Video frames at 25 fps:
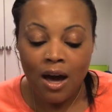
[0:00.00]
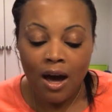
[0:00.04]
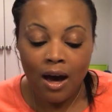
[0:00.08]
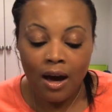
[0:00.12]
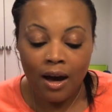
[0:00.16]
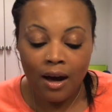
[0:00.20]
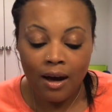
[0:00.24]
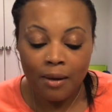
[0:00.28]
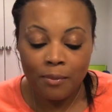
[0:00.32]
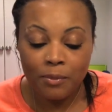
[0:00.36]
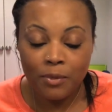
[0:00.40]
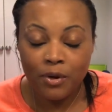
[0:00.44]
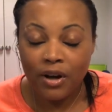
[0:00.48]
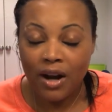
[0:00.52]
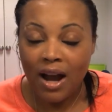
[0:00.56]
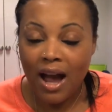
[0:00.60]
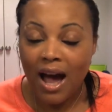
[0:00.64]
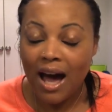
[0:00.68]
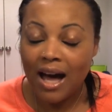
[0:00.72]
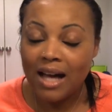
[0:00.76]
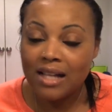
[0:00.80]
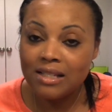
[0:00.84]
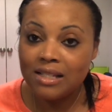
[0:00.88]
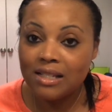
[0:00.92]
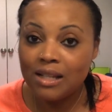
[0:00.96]
or
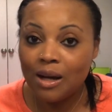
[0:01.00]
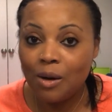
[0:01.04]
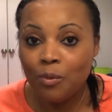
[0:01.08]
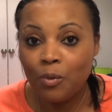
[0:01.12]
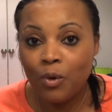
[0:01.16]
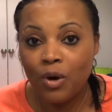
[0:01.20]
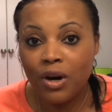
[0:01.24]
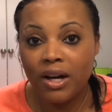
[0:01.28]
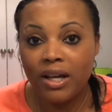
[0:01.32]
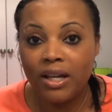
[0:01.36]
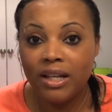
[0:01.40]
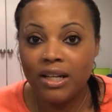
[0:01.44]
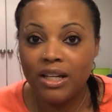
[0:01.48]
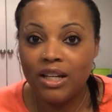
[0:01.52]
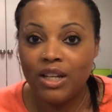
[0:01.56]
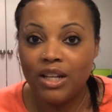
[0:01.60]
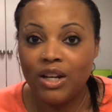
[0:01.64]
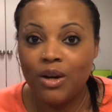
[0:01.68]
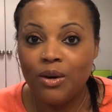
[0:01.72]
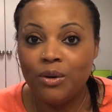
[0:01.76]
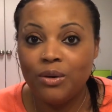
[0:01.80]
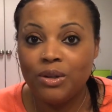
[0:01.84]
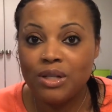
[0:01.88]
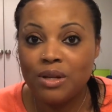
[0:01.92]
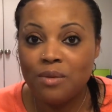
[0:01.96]
had someone
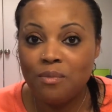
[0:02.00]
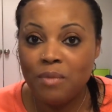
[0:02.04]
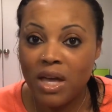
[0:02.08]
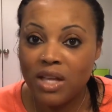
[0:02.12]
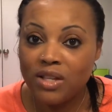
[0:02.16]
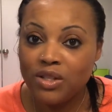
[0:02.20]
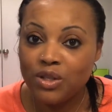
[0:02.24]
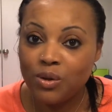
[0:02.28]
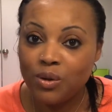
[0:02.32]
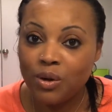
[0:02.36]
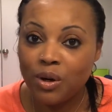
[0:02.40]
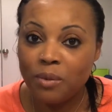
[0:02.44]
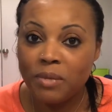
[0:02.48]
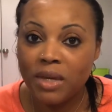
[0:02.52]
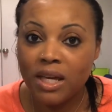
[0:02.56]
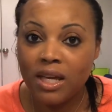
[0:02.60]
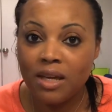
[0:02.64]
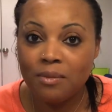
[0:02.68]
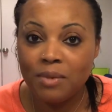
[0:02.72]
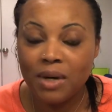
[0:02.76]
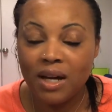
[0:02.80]
to mentor me